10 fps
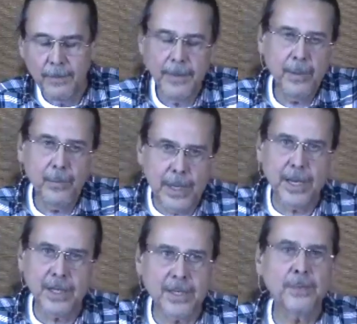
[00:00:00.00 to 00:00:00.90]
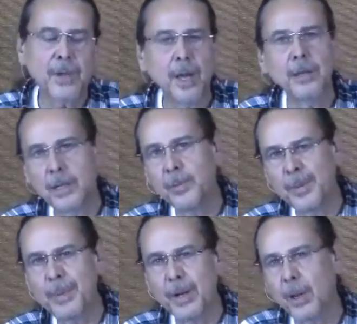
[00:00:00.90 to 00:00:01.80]
well then we can accept a little
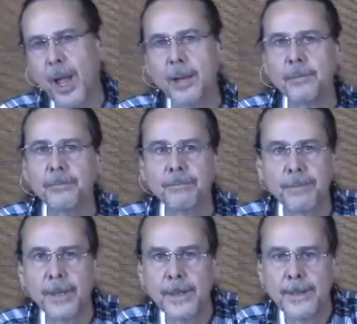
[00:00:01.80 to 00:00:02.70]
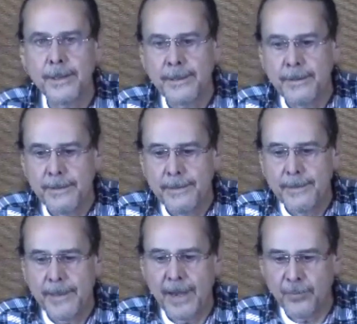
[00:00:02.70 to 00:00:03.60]
bit bigger lie
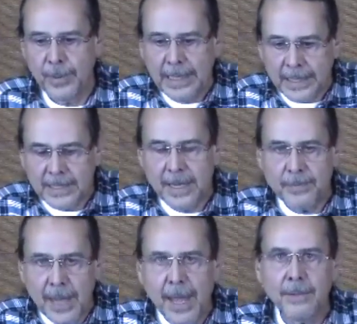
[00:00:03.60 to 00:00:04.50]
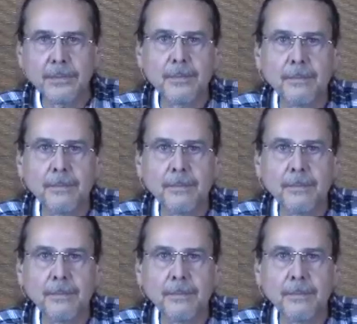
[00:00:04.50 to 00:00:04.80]
and if we can accept that